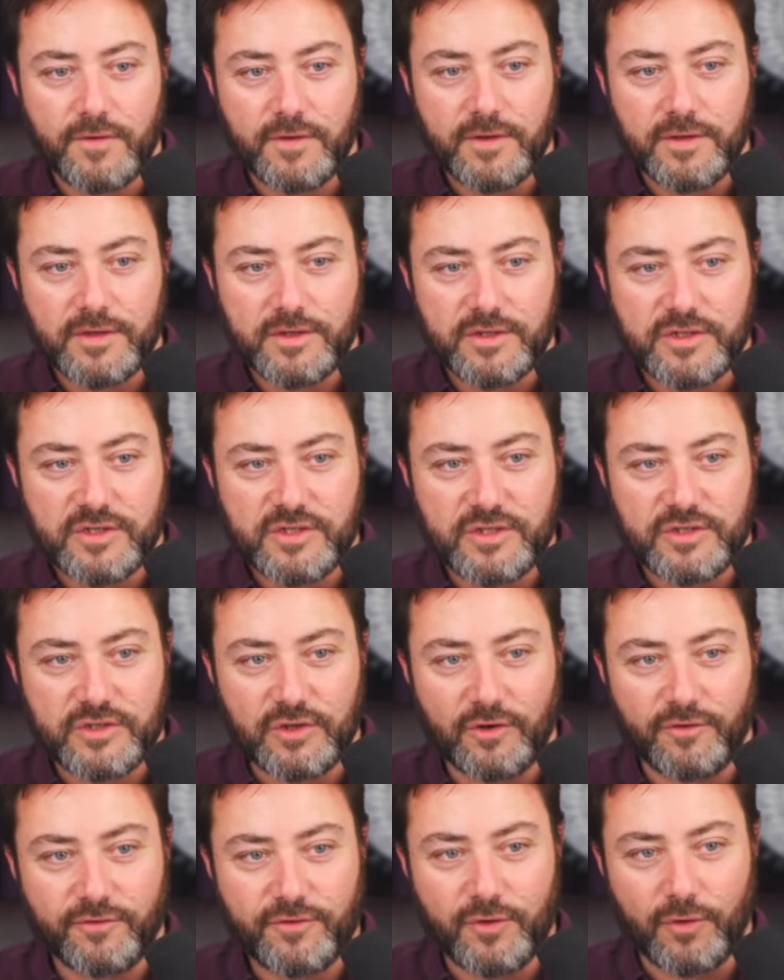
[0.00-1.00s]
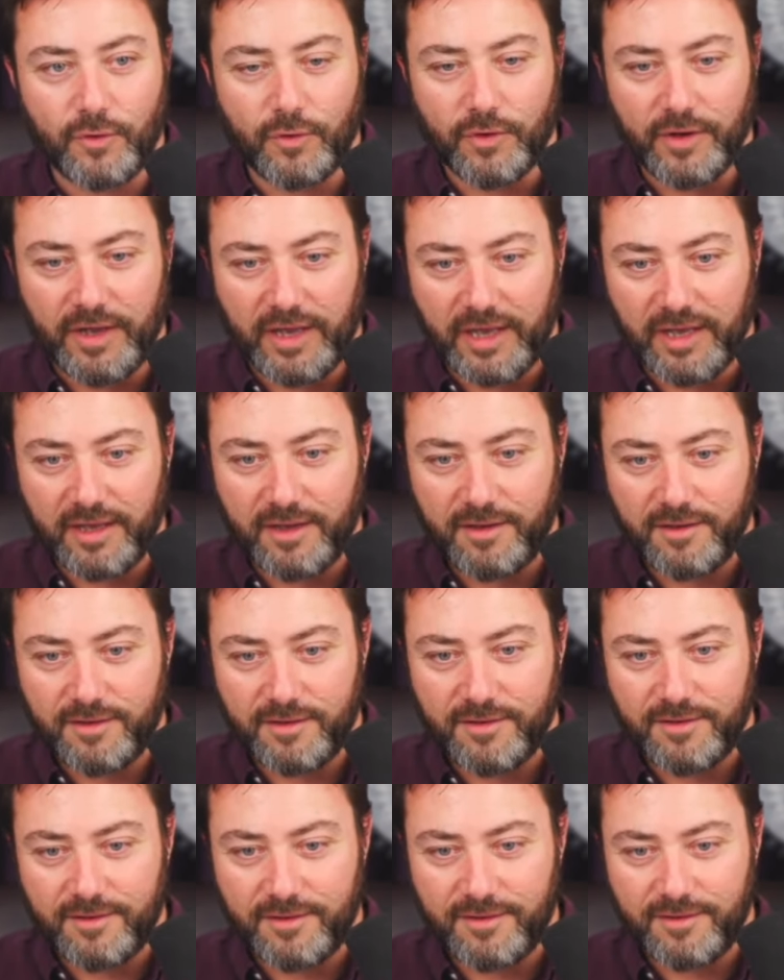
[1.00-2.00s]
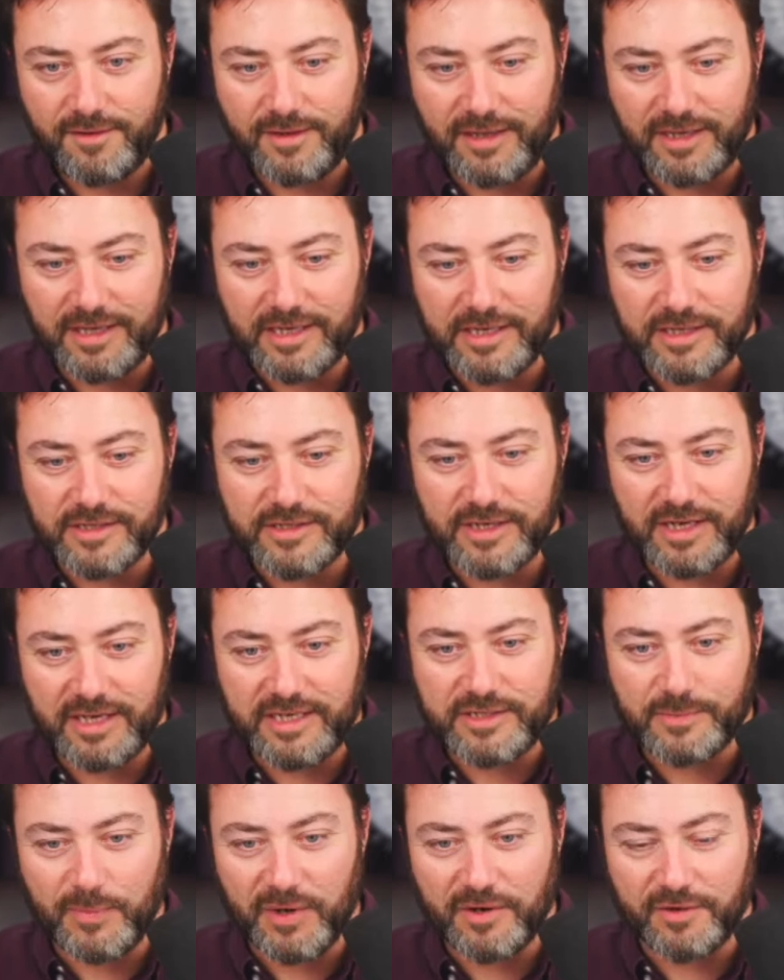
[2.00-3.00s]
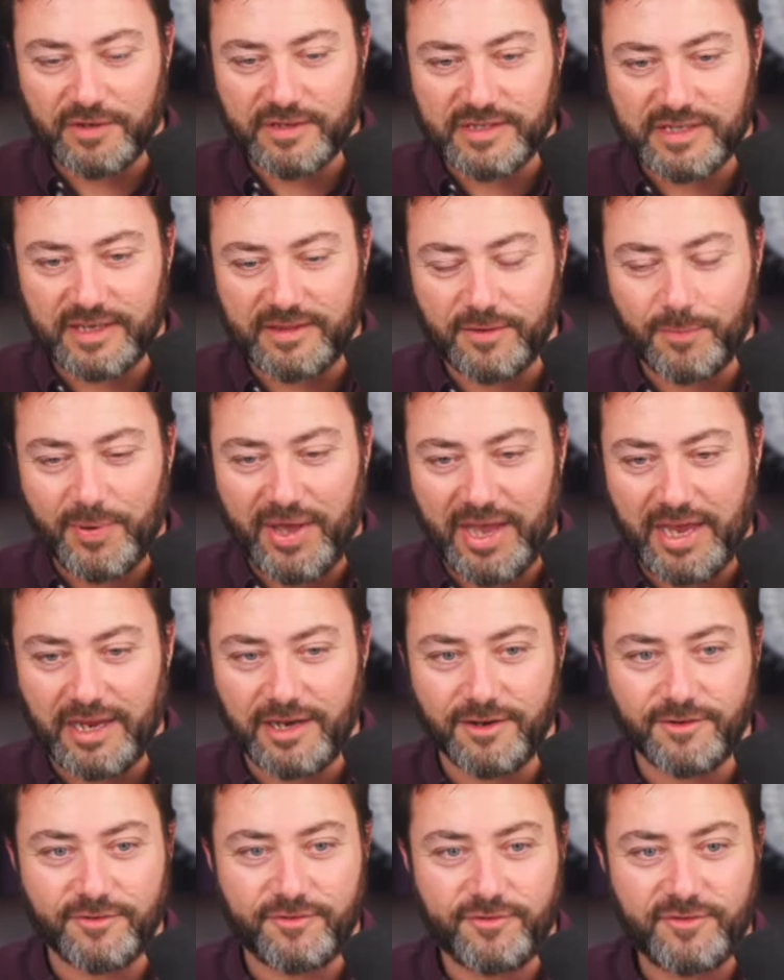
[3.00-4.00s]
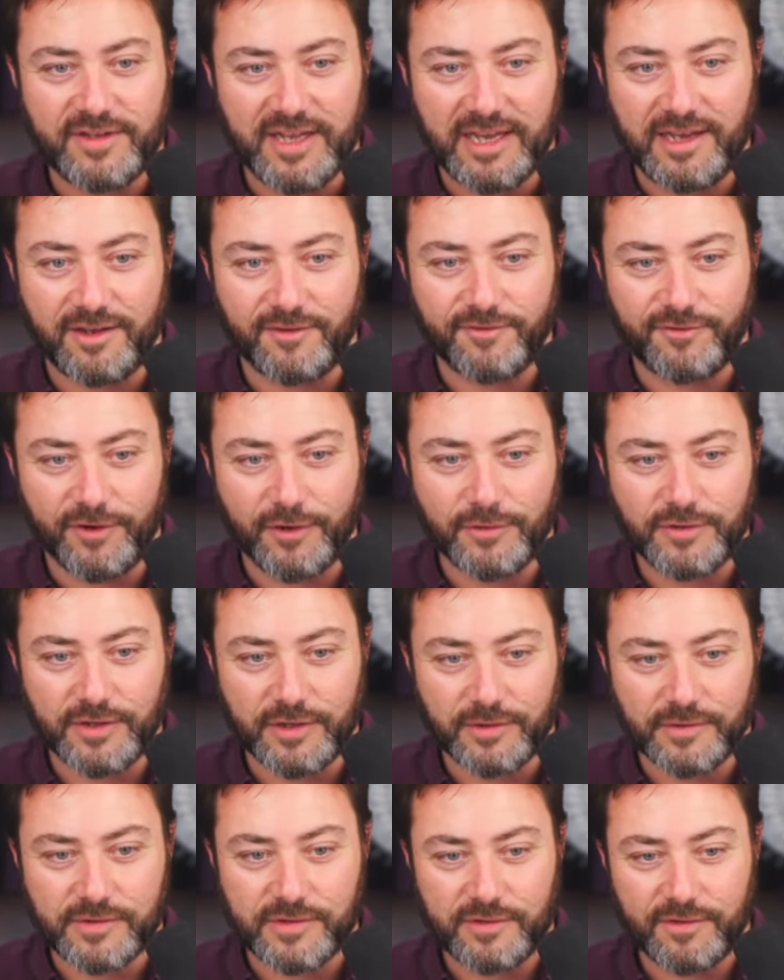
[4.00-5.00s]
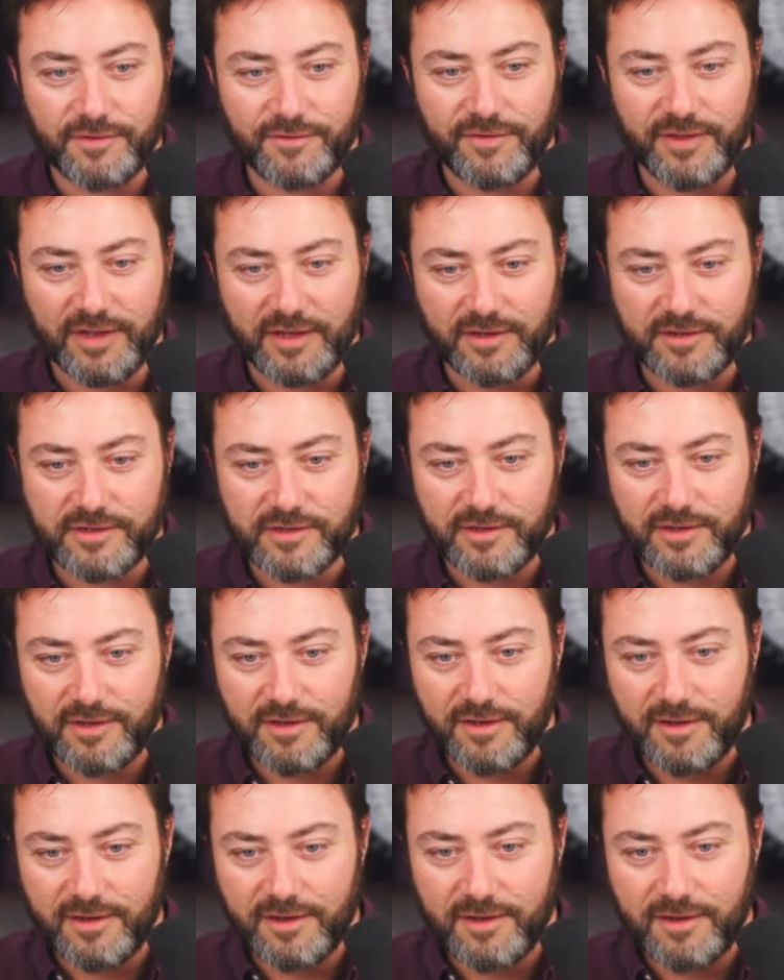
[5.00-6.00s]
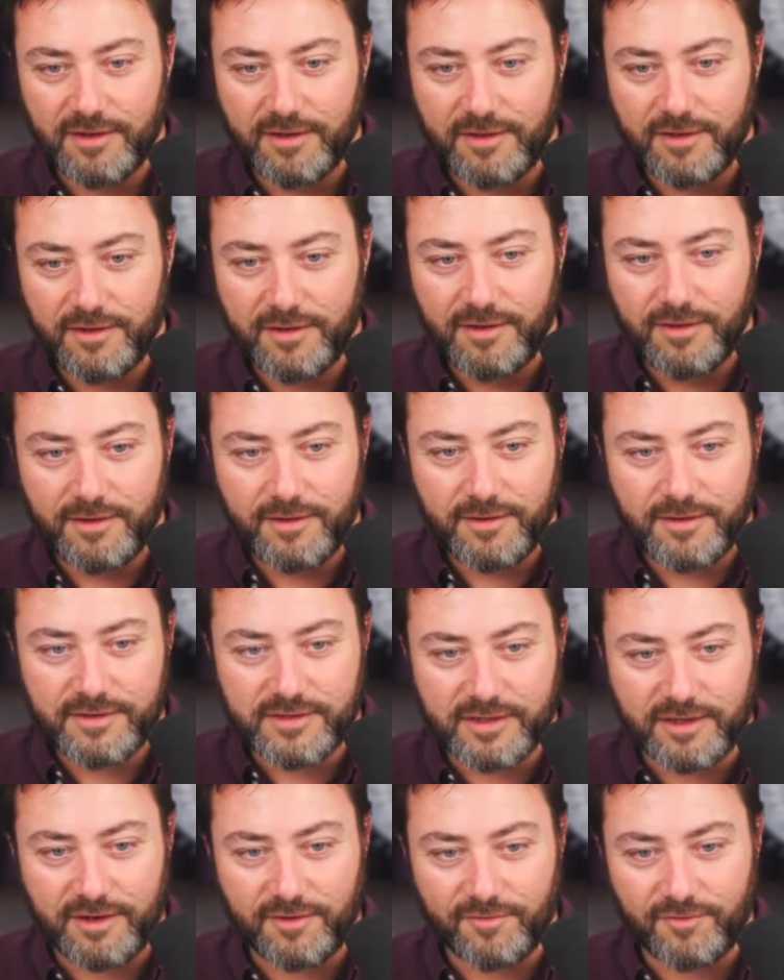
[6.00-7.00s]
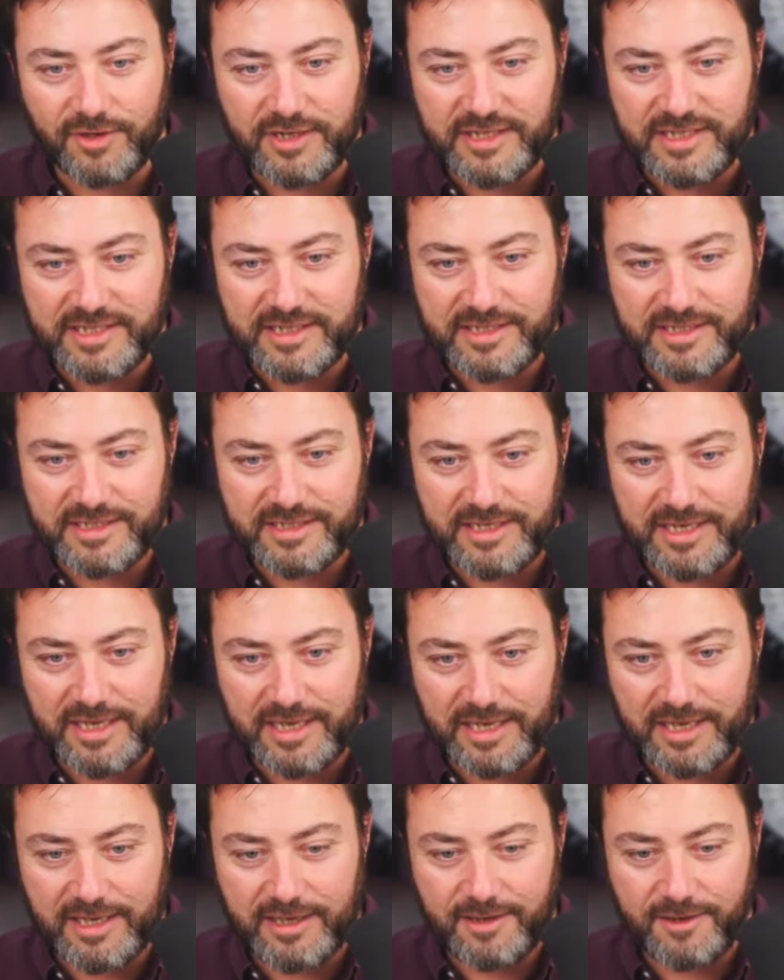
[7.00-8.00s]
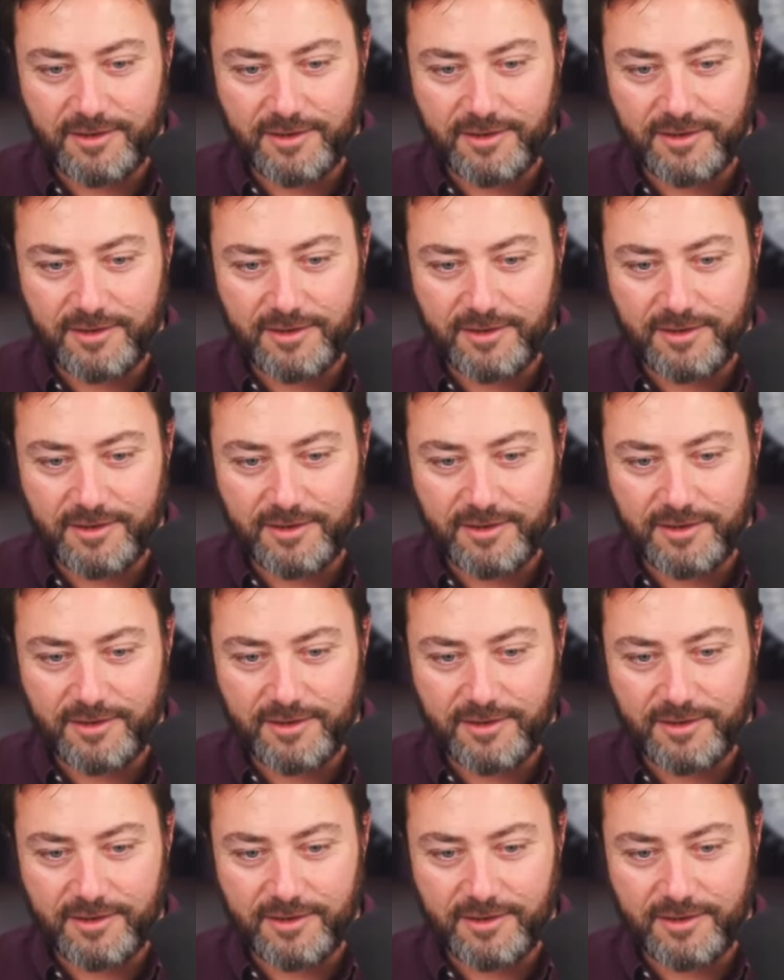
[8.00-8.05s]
Stovcore here is experiencing the pain of taking photos of things. I can't really see.